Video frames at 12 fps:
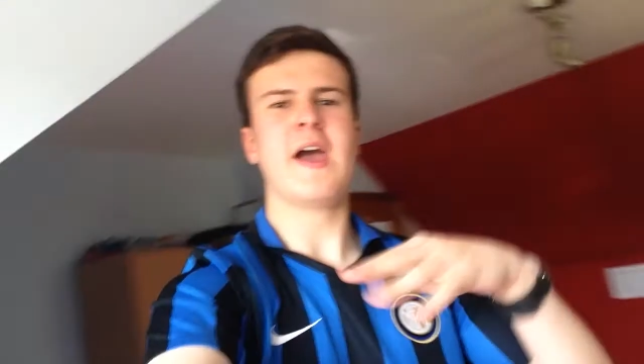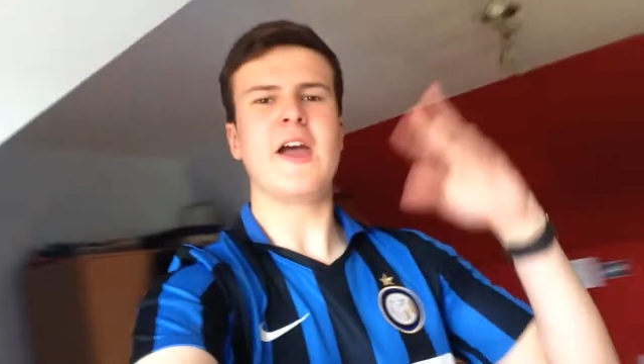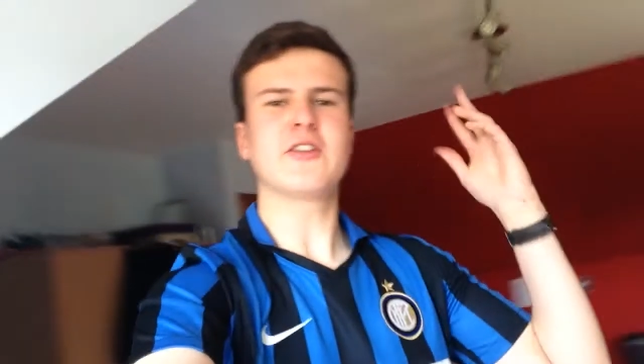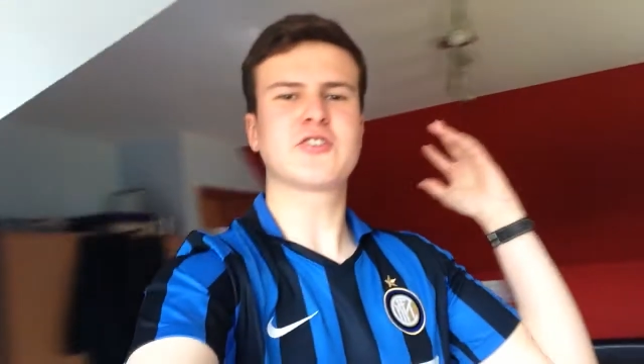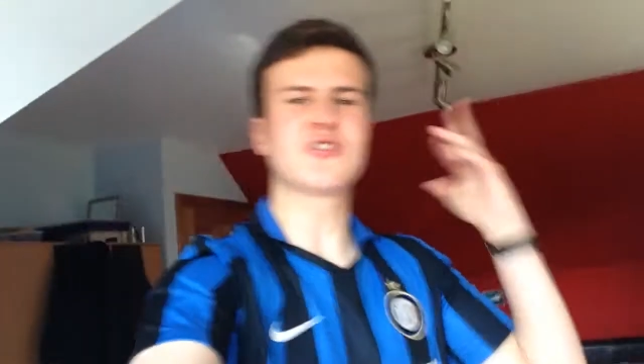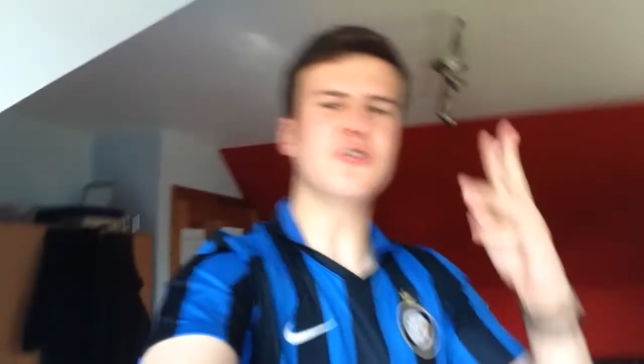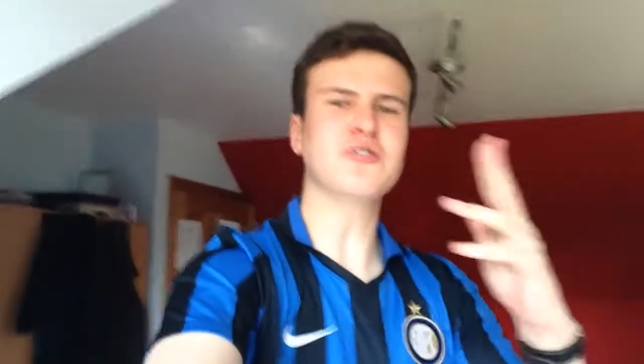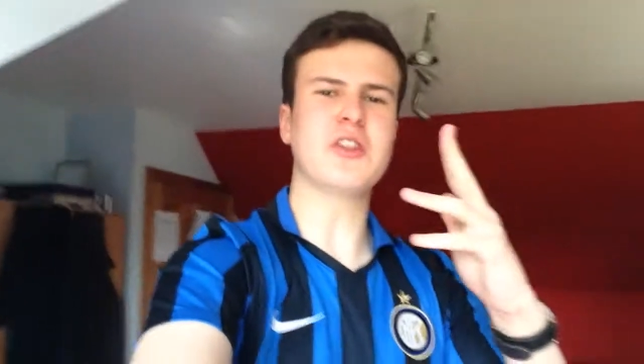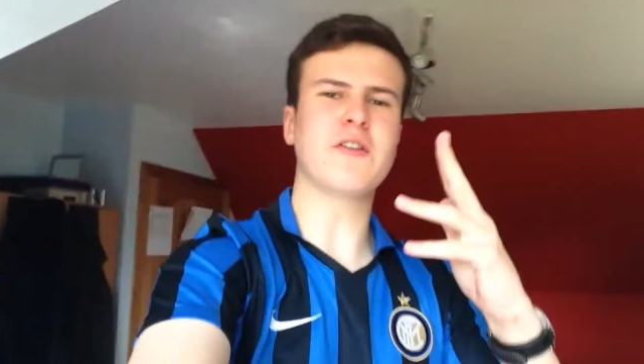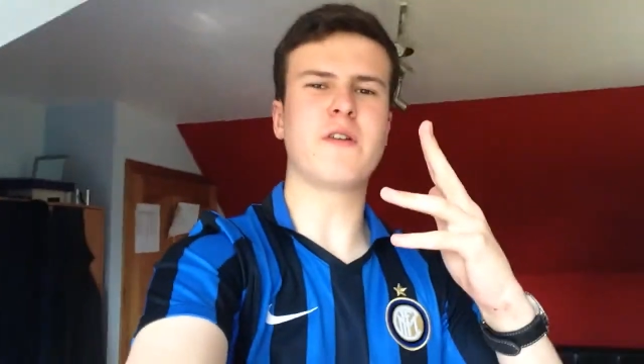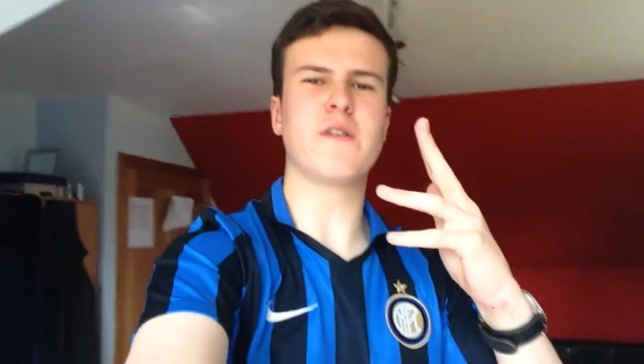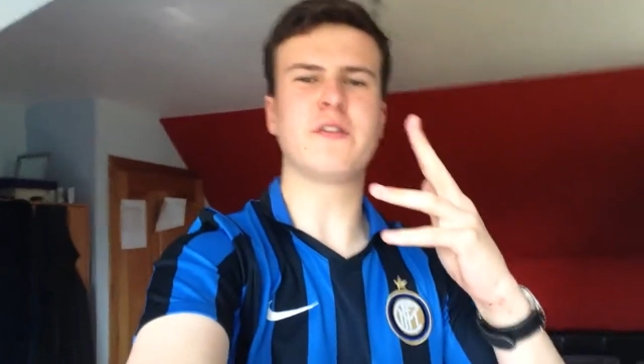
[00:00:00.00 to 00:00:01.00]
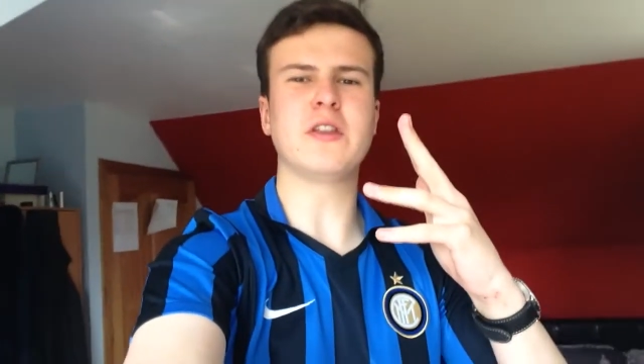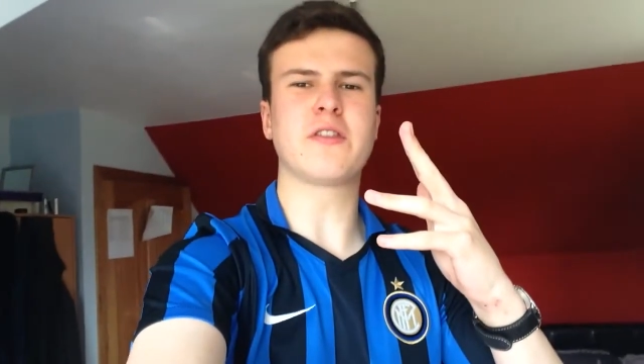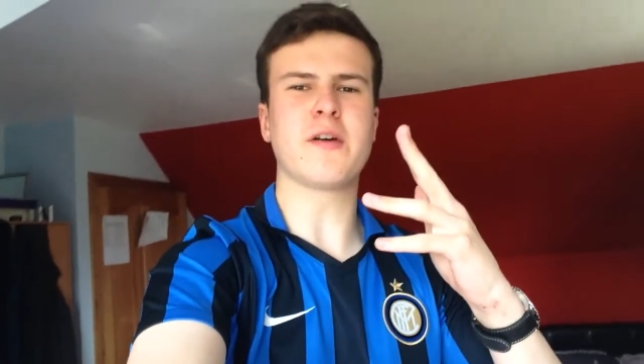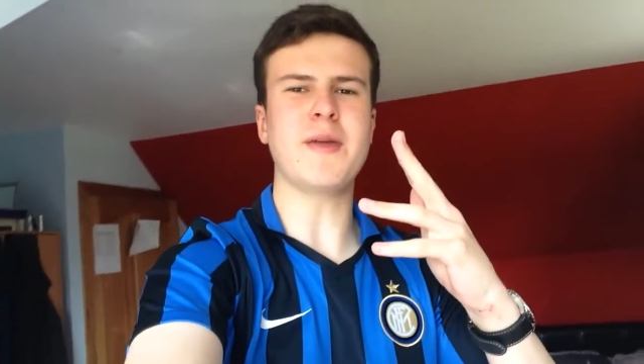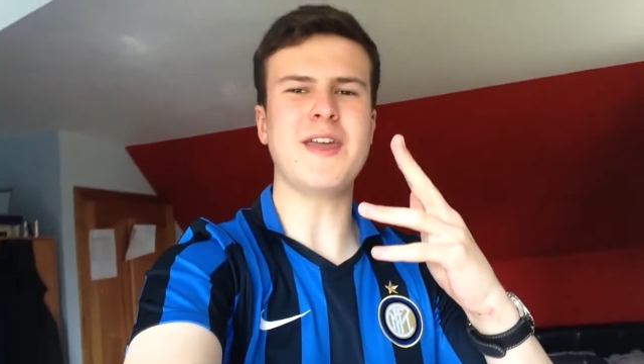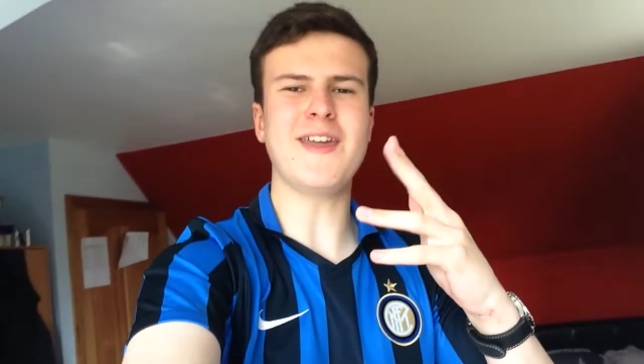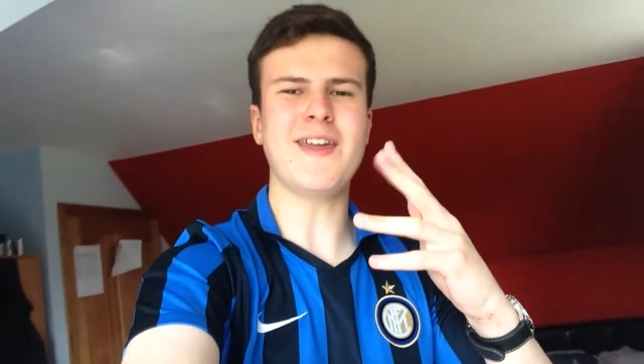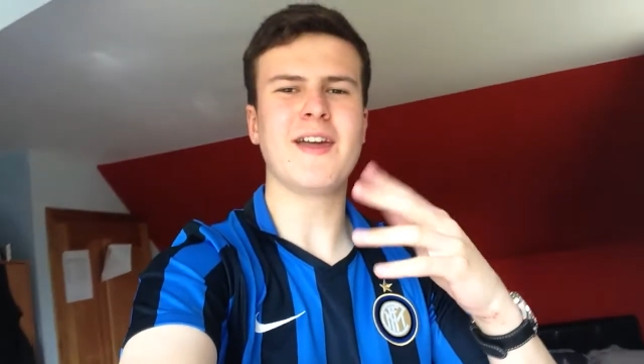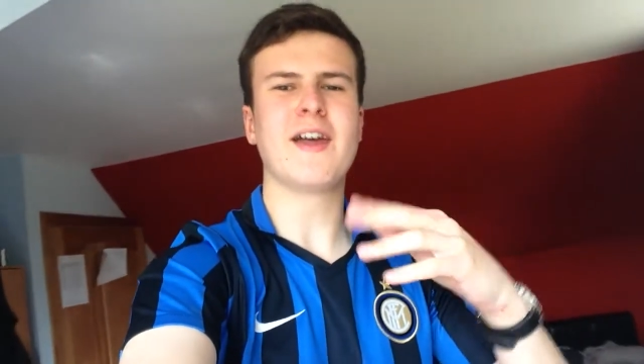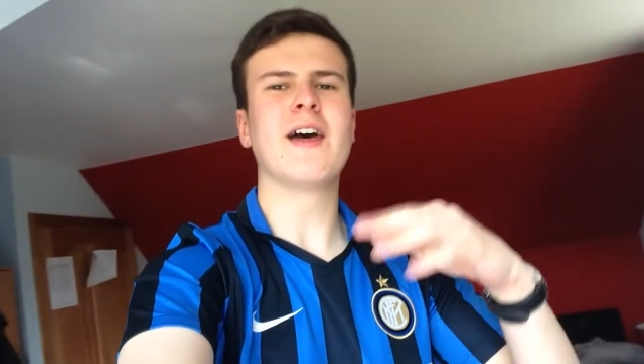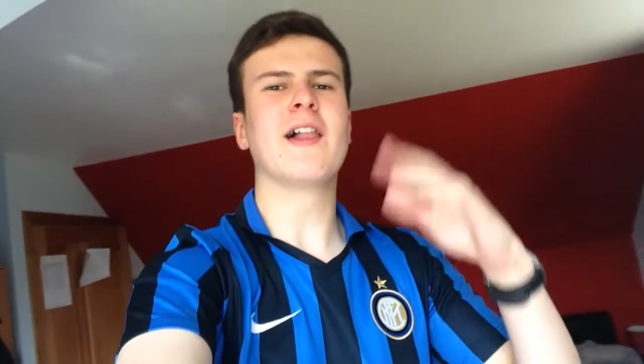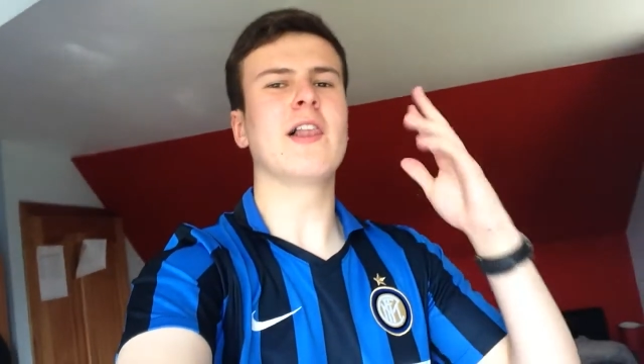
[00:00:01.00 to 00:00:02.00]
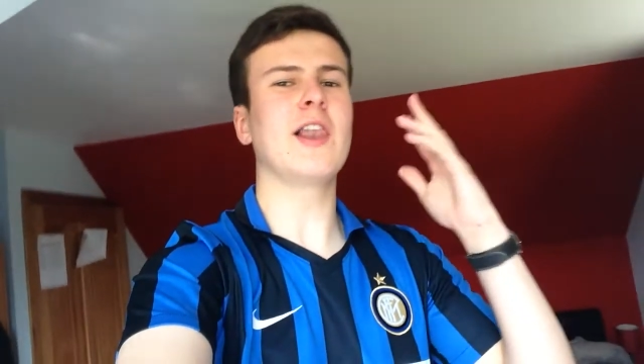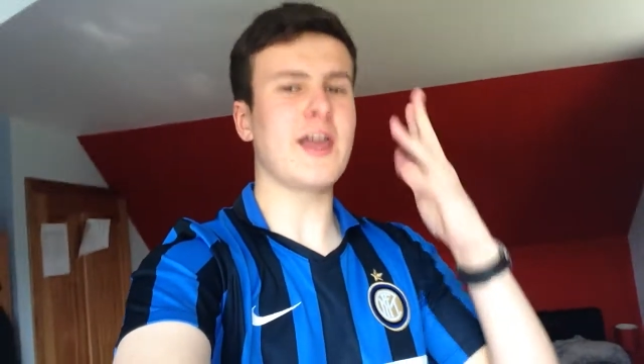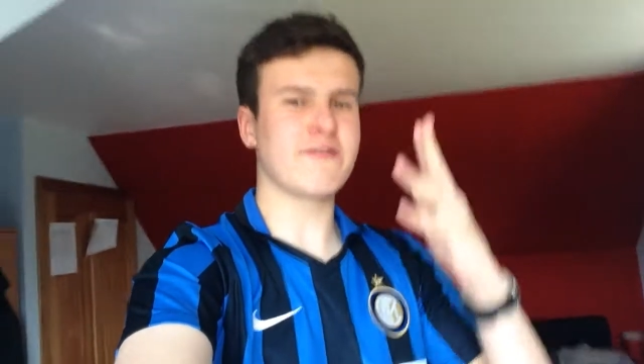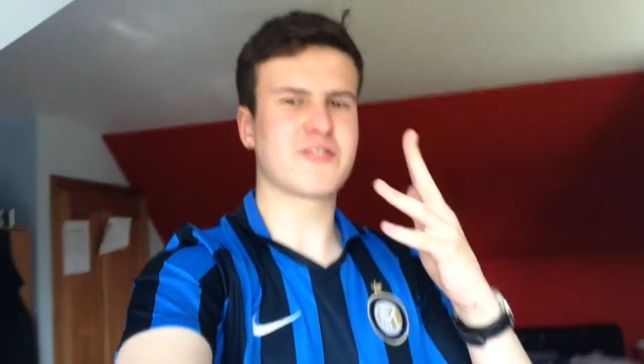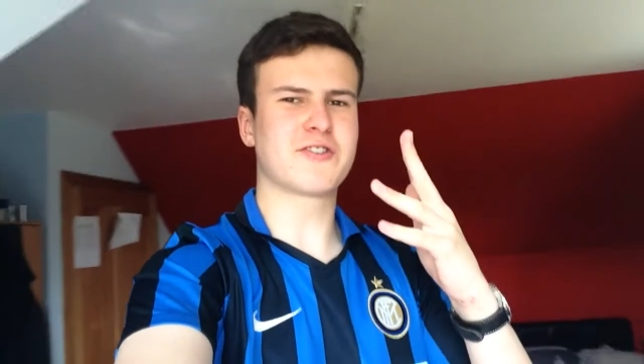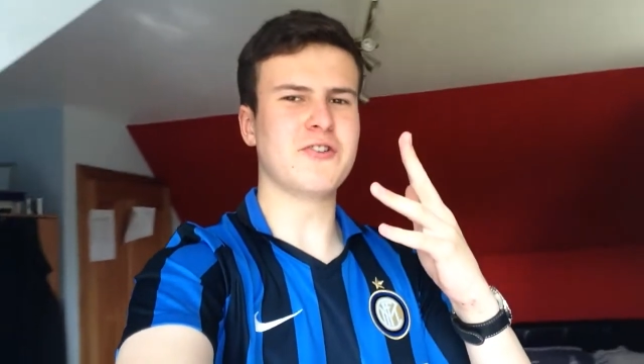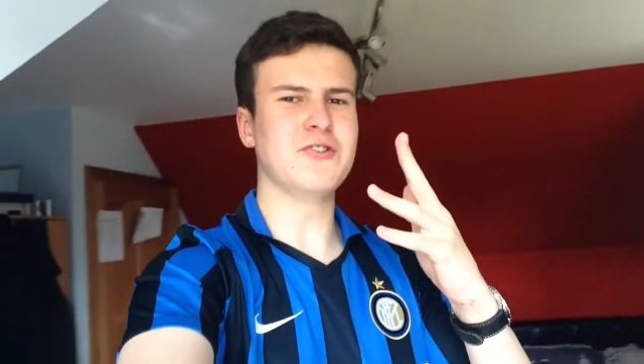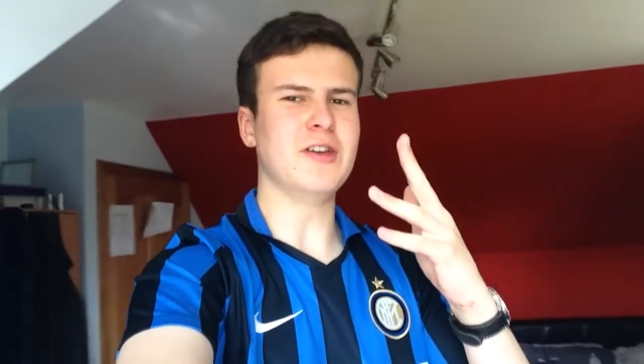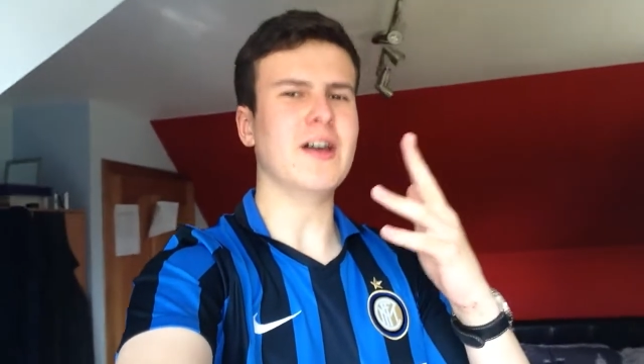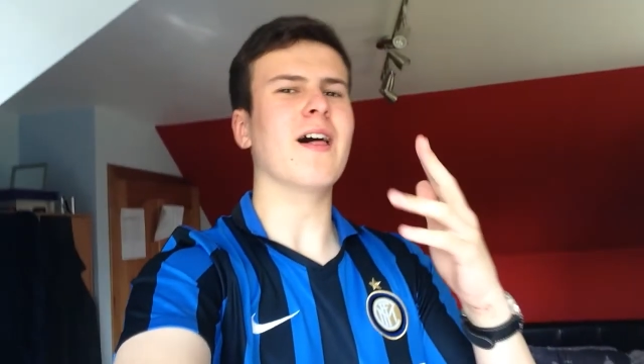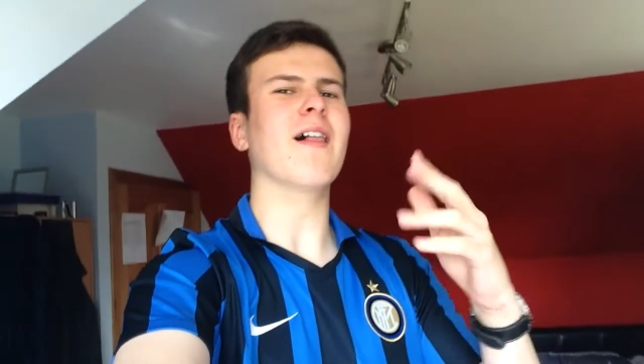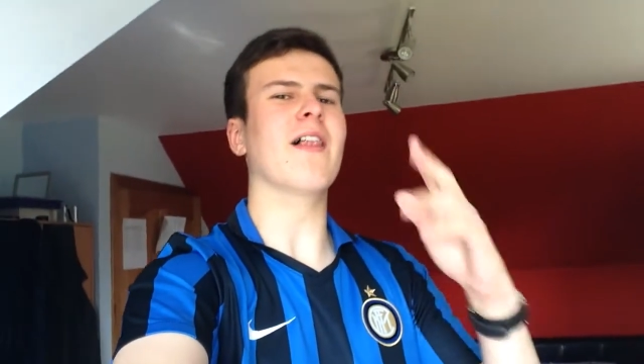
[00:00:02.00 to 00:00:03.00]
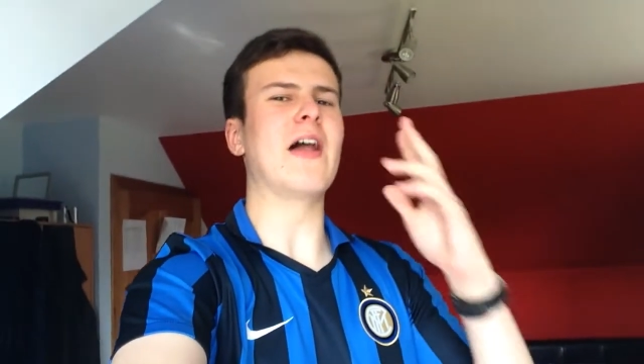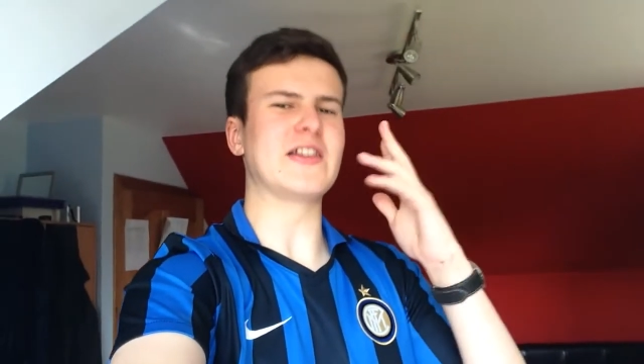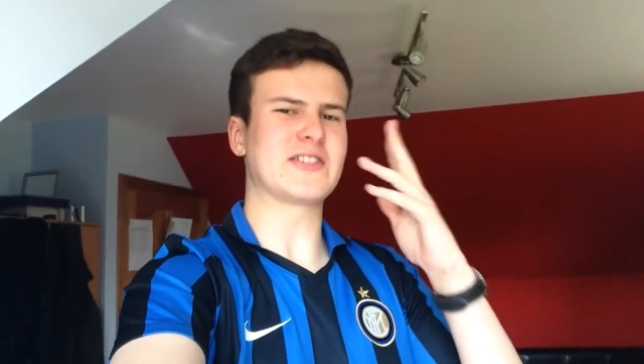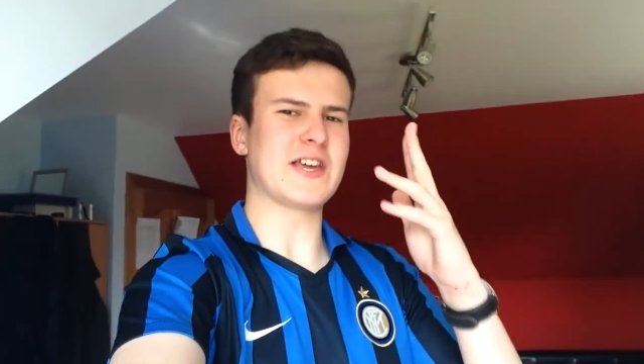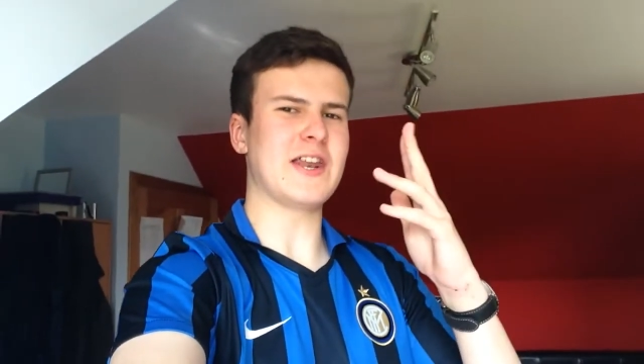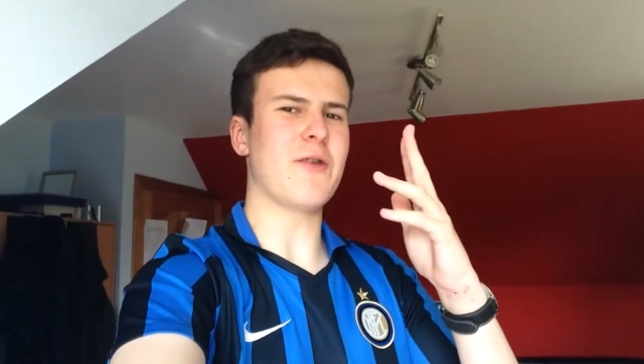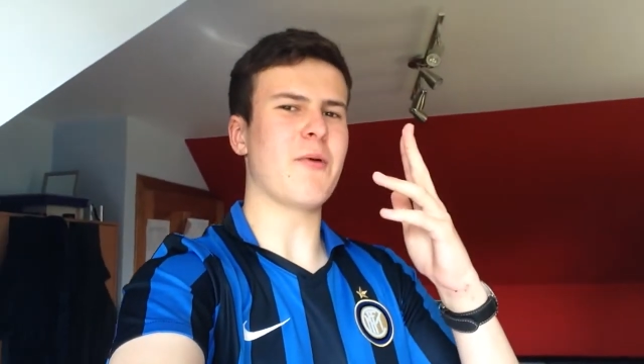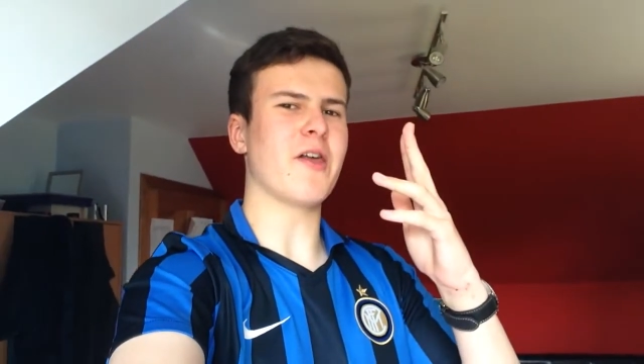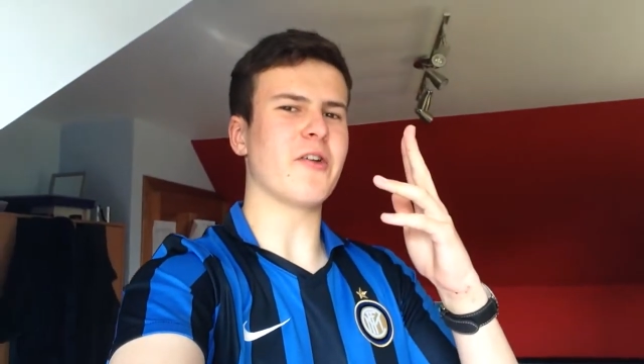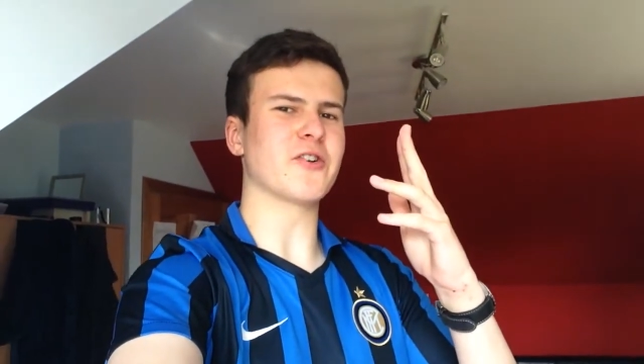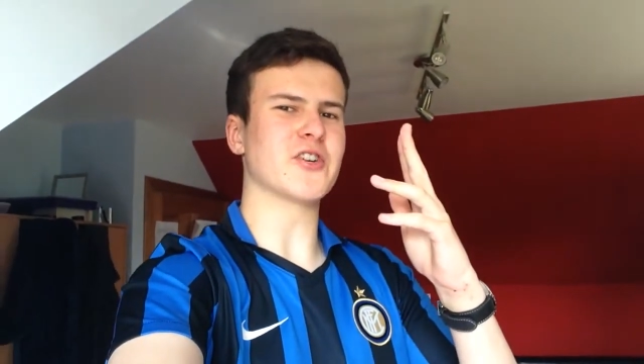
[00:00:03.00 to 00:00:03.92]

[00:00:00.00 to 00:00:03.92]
It's Tuesday the 15th of May. Life's good. Let's get a weather